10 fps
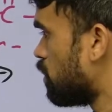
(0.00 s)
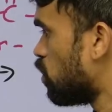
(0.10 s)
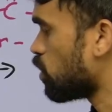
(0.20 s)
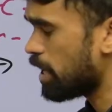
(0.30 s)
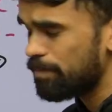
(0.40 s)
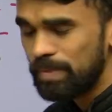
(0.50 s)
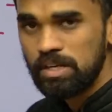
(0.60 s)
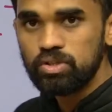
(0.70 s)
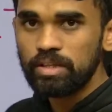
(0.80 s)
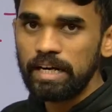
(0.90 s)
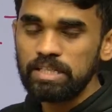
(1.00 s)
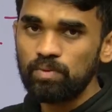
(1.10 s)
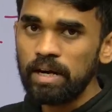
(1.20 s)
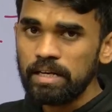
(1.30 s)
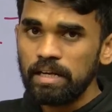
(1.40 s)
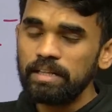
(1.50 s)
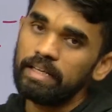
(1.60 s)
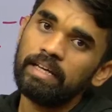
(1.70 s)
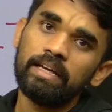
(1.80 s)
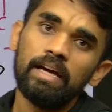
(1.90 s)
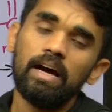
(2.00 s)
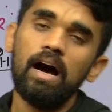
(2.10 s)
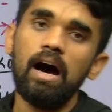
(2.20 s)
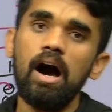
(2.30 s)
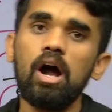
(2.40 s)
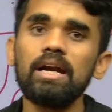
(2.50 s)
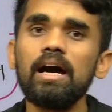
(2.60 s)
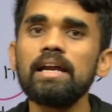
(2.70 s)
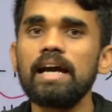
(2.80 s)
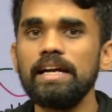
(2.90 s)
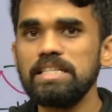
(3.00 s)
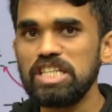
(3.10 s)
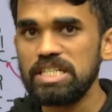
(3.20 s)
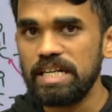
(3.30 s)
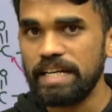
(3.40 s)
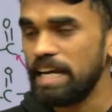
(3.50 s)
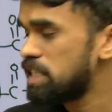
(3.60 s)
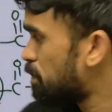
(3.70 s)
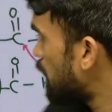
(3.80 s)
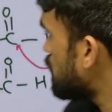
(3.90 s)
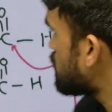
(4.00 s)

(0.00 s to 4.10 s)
Okay, so that is what the aldol condensation takes place